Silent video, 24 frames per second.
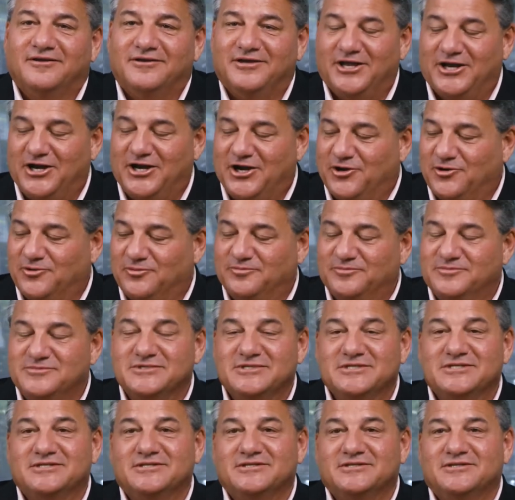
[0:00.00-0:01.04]
you know,
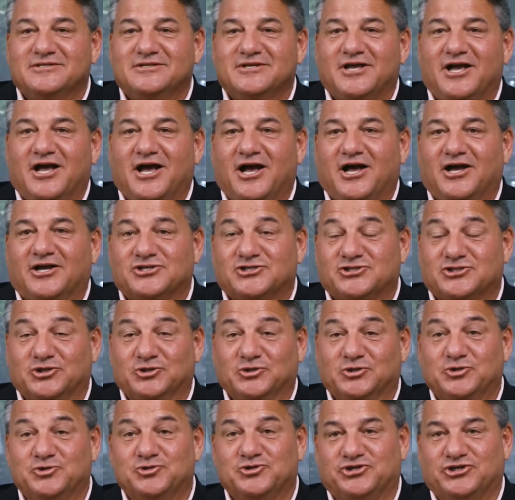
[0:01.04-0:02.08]
uh,
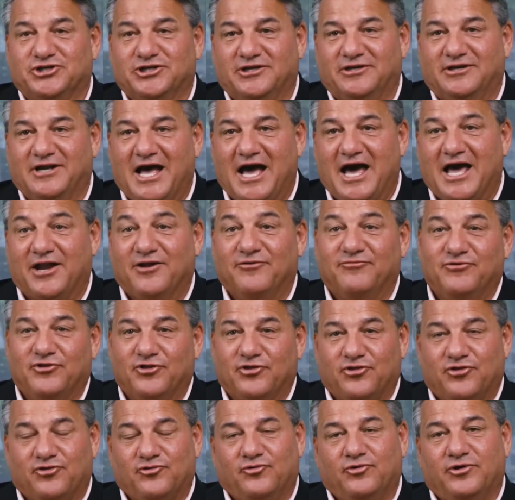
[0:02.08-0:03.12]
solution out of the
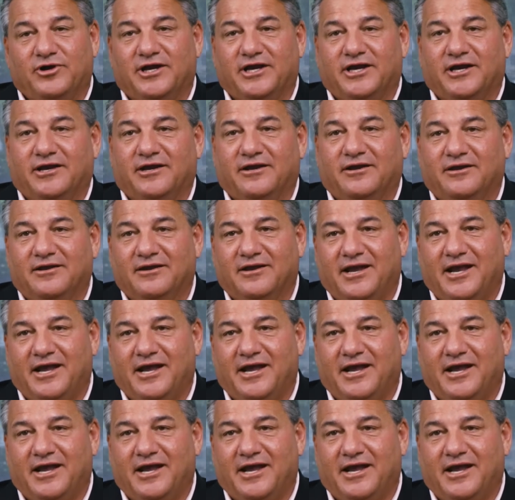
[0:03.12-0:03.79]
three